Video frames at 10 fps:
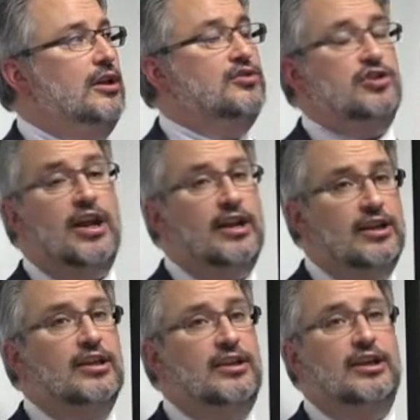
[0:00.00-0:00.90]
In
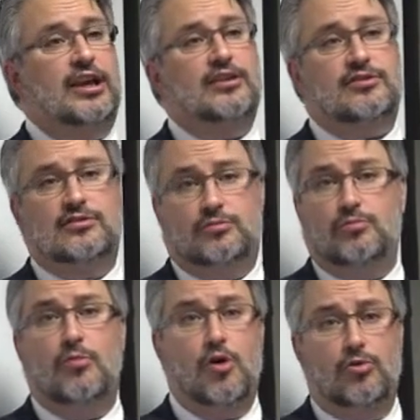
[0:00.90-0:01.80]
genetic kidney cancers,
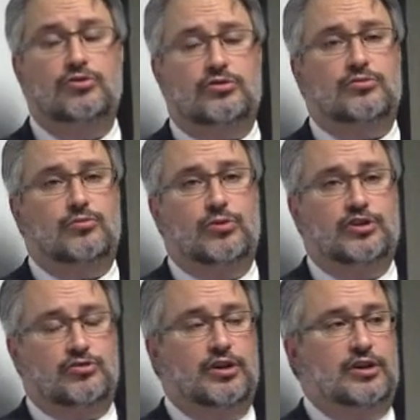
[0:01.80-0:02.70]
most
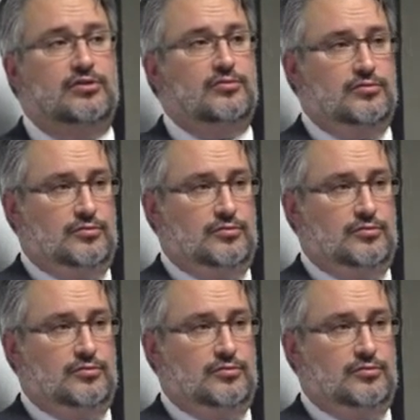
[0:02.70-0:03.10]
we treat